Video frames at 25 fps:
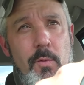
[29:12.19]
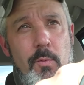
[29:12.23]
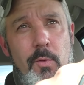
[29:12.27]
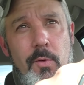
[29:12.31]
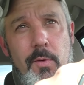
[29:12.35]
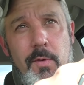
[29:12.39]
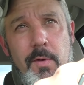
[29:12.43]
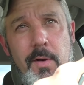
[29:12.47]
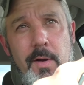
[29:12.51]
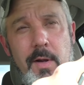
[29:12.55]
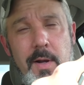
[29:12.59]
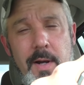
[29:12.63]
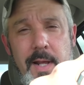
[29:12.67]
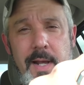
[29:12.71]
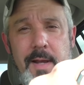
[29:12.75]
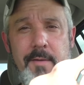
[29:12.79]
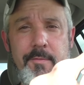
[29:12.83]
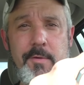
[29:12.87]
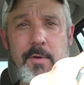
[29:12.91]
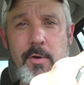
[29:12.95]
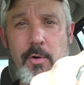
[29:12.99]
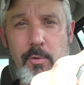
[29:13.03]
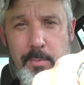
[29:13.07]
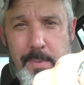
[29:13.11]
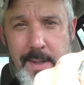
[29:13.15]
Well, we're gonna
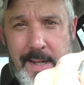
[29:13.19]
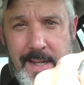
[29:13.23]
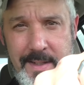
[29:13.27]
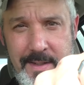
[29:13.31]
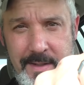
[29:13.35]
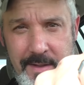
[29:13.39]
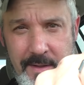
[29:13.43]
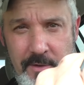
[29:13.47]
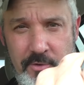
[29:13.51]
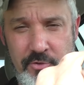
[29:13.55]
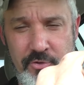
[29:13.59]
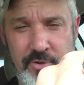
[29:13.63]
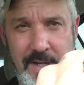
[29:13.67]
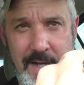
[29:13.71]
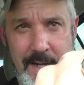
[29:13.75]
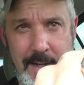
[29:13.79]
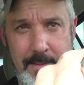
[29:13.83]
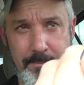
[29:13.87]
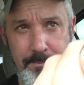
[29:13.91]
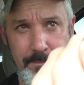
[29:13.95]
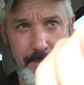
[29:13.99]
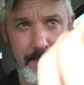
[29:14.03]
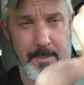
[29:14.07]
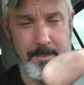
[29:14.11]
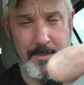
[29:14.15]
have to go back to the
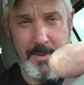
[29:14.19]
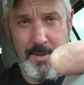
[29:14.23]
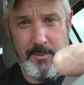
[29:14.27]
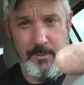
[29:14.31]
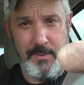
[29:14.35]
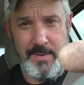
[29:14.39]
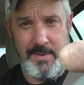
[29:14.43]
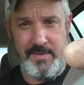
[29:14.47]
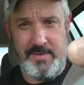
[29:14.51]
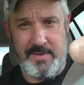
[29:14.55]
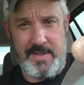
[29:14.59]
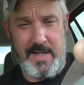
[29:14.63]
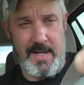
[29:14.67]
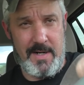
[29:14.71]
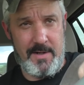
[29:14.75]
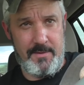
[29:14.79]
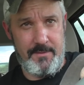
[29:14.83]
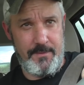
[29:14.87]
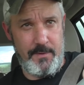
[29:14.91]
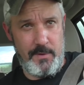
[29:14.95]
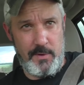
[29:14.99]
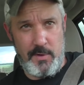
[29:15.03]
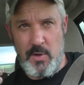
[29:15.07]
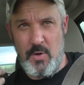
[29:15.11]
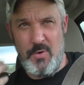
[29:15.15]
shop. I'm gonna rescan
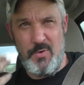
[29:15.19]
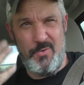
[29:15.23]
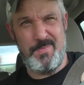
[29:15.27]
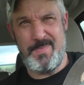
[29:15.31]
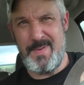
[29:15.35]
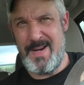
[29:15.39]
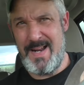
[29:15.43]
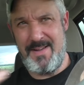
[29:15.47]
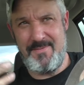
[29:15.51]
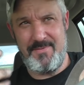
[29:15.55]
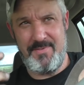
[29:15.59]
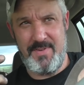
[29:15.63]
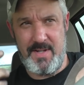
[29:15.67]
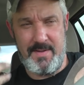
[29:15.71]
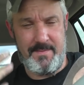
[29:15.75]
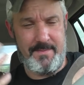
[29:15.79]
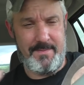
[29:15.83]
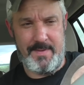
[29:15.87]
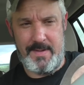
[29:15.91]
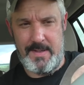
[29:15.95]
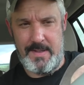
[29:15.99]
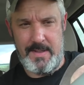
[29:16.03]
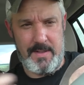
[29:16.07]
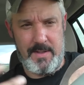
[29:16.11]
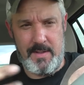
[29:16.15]
it for codes, but I've
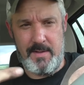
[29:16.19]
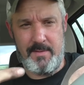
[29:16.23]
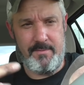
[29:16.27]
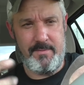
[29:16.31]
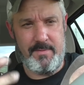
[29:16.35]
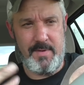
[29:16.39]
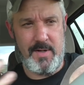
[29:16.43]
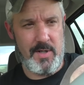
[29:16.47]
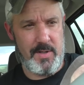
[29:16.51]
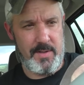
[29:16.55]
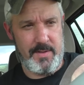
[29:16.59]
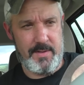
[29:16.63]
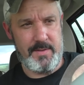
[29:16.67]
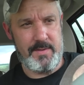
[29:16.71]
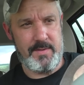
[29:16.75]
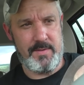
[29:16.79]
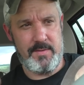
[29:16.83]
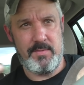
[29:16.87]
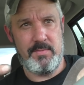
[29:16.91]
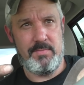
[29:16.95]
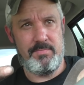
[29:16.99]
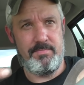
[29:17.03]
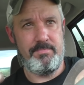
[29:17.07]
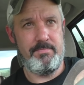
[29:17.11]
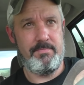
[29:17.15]
given it a
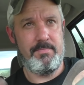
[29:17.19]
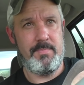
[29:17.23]
various